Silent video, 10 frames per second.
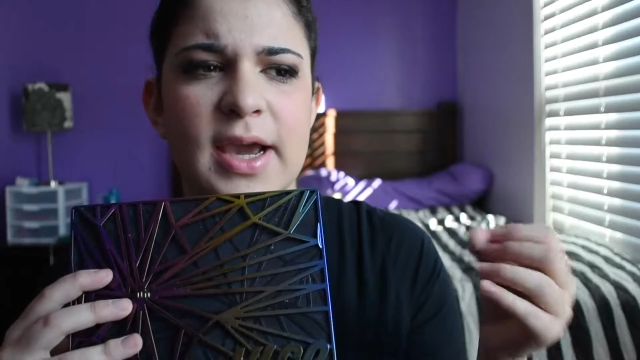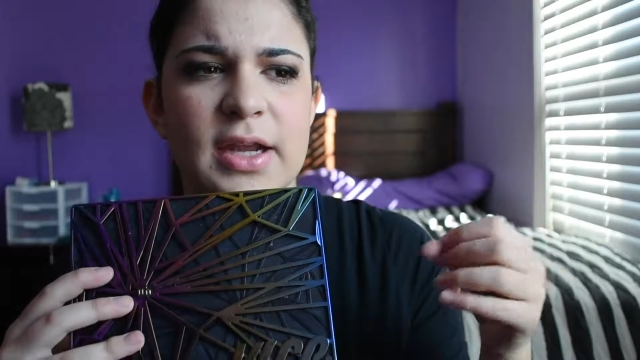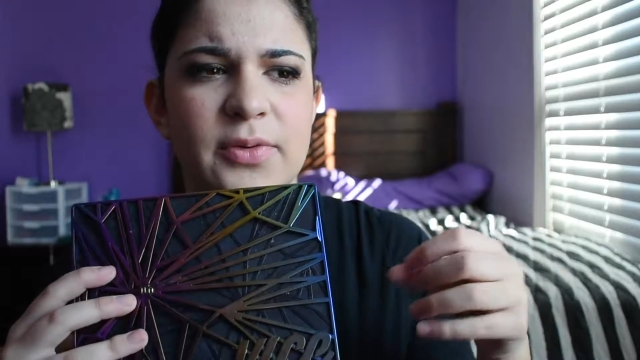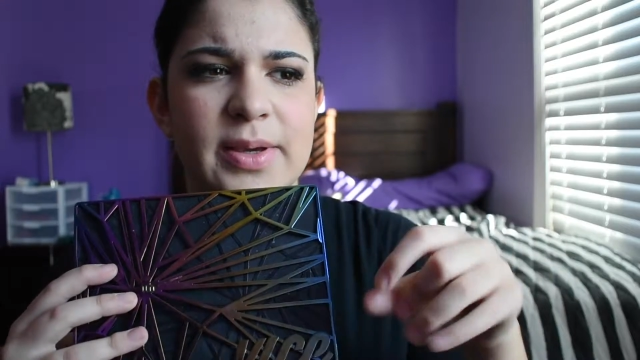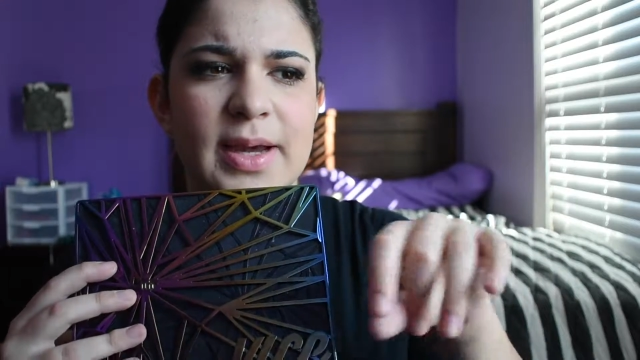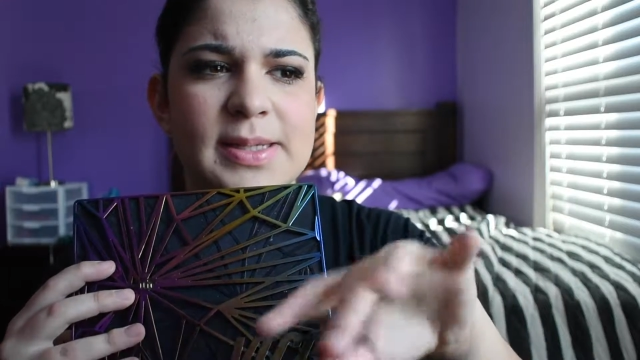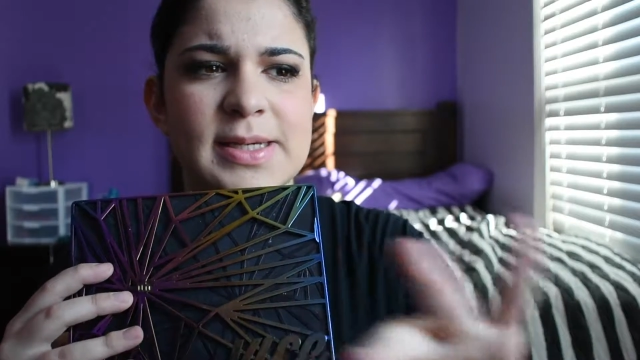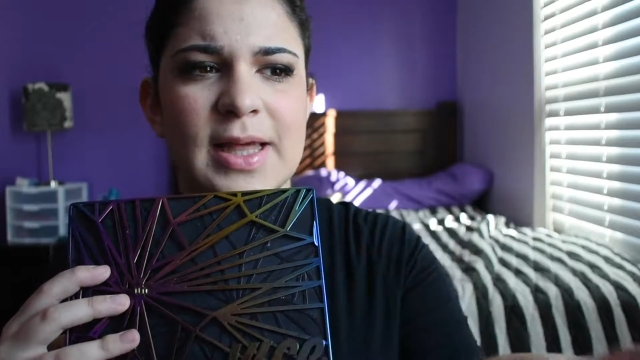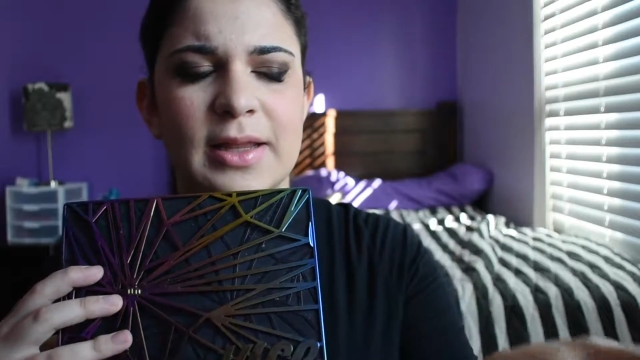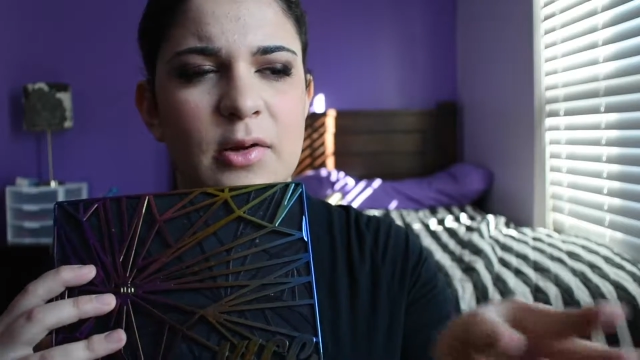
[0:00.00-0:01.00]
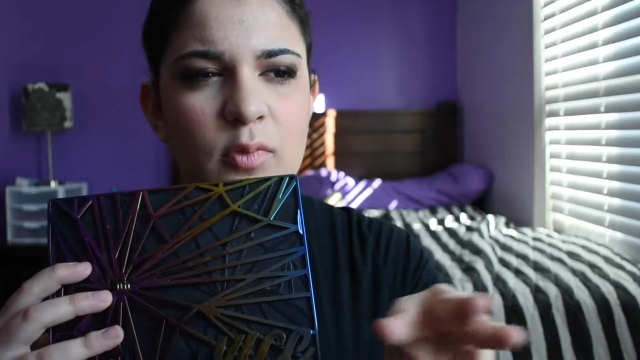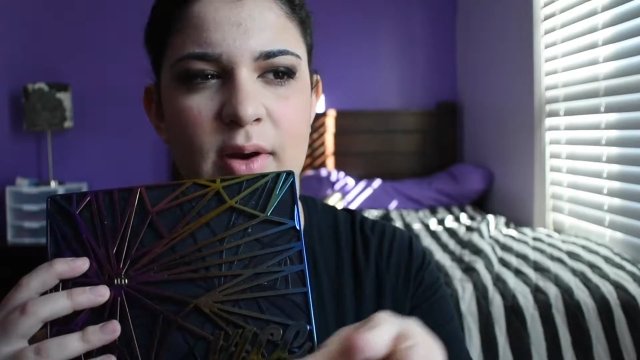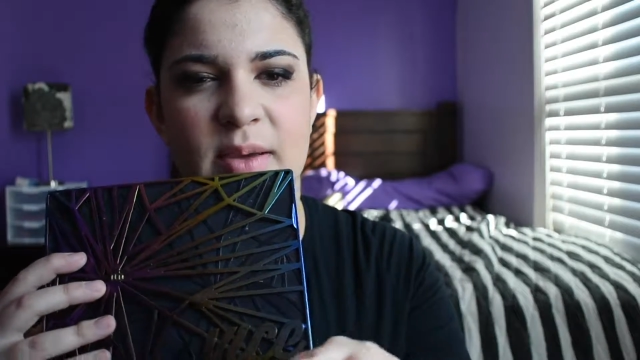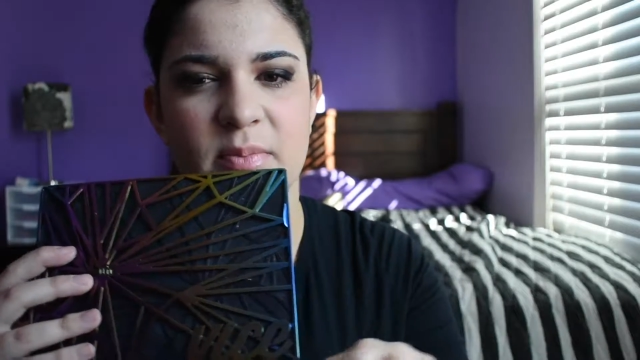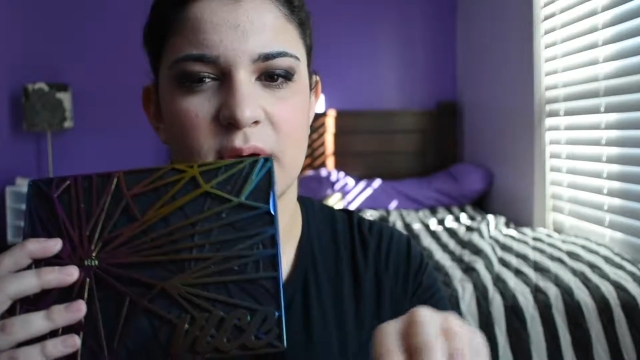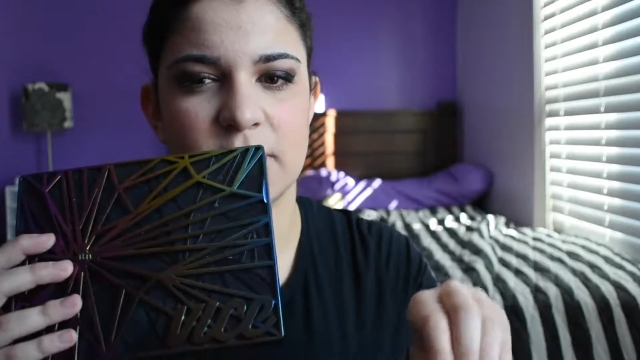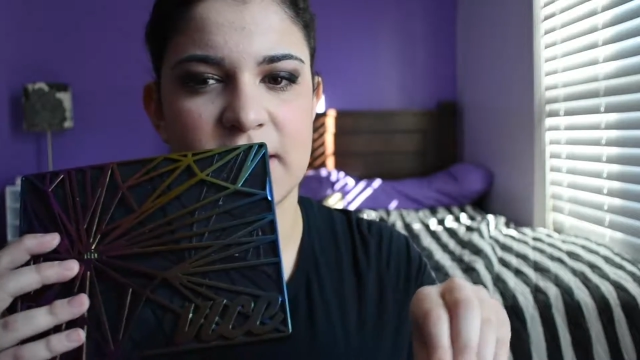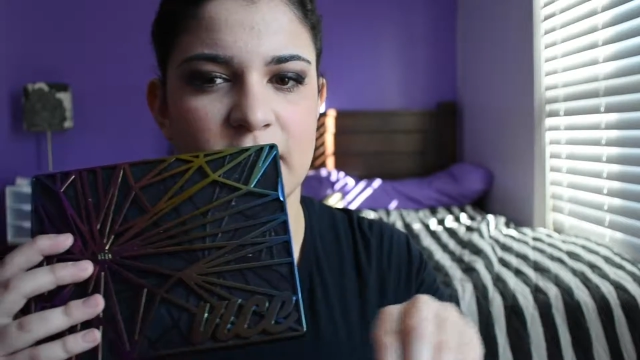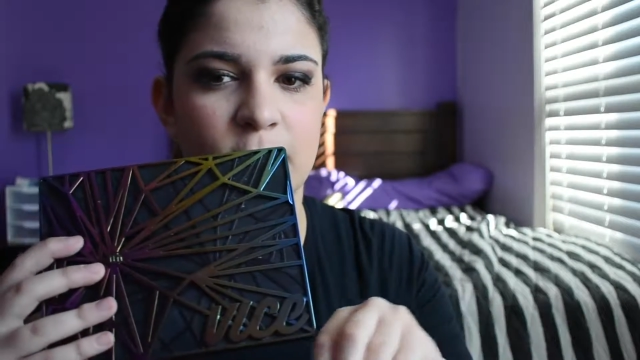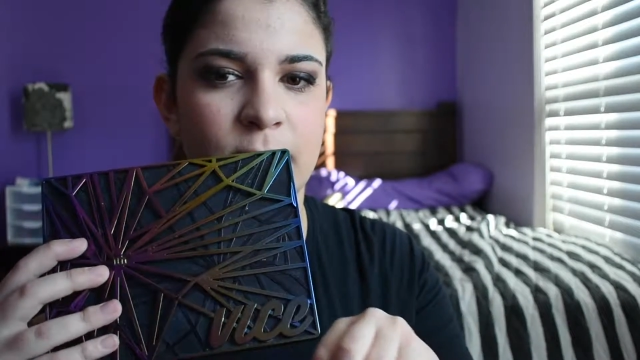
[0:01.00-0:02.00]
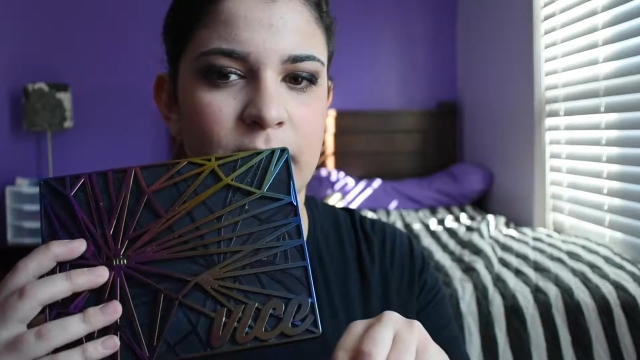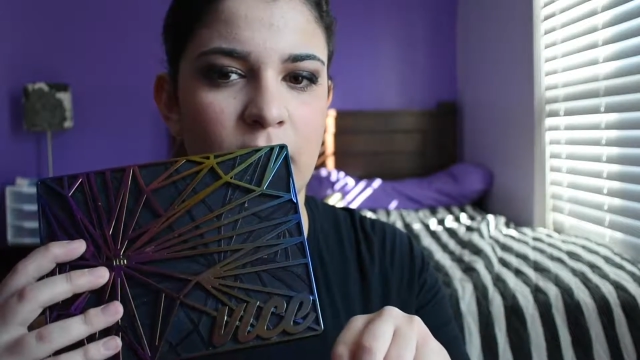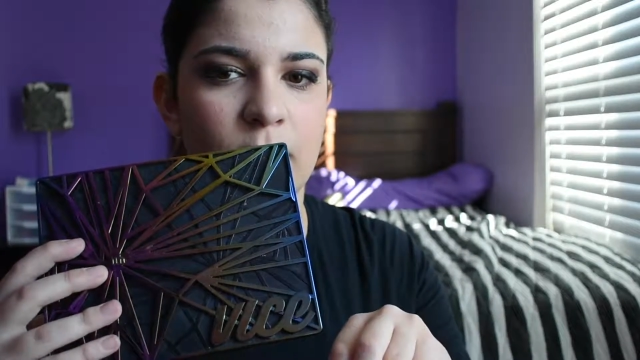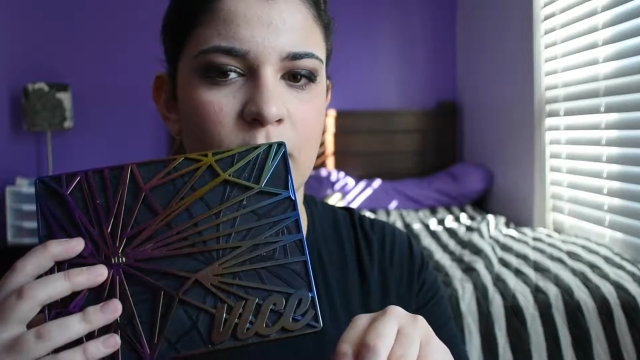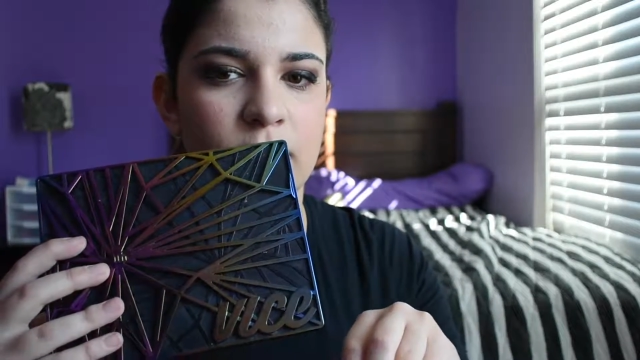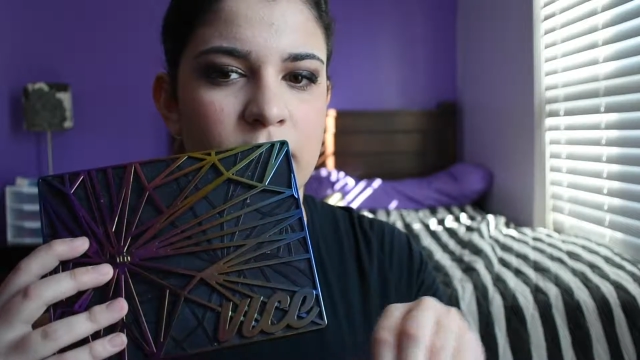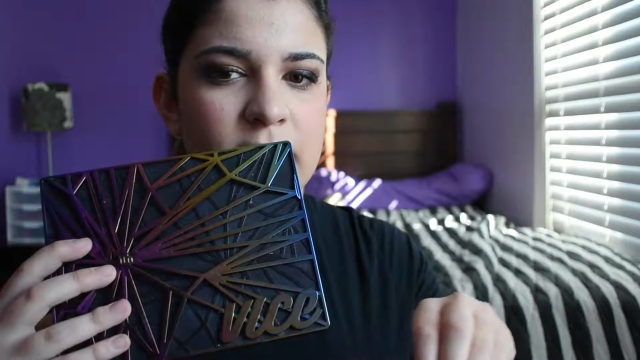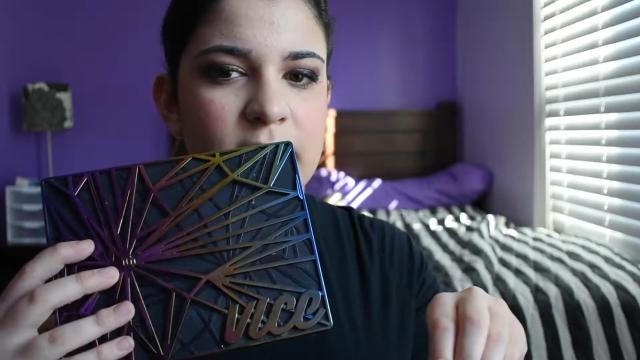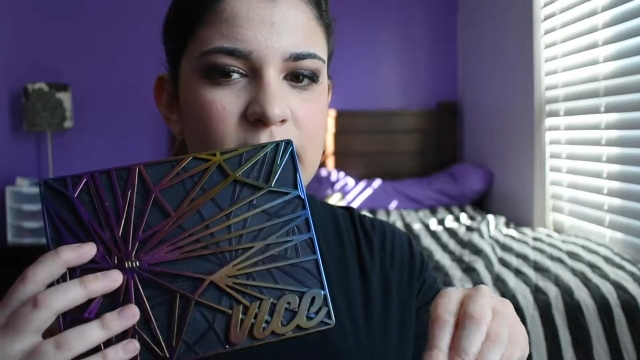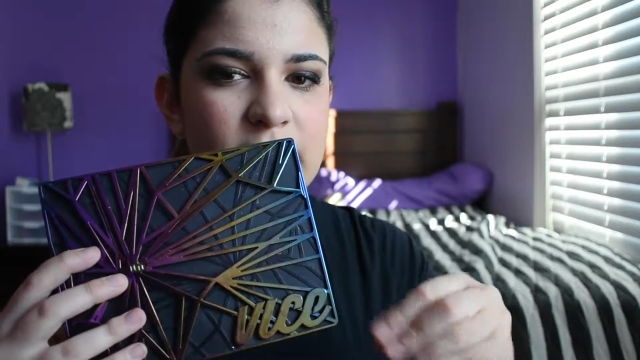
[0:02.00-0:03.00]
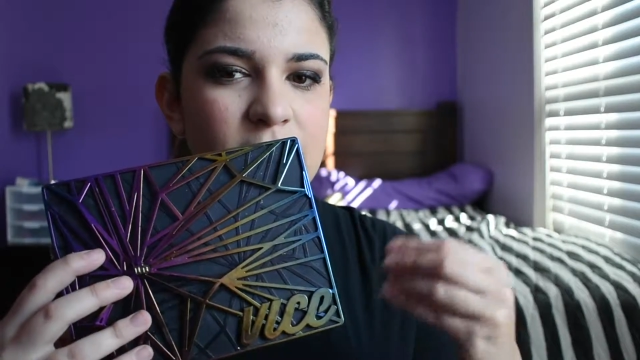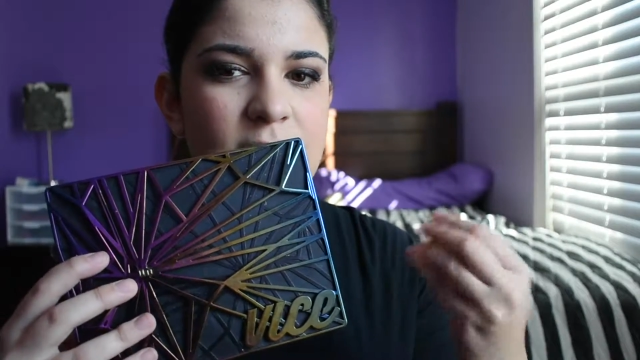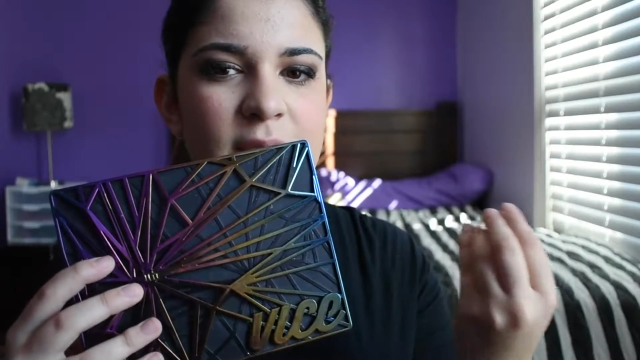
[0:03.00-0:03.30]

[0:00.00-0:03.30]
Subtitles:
and you can kind of see that like rainbow type film over it, like,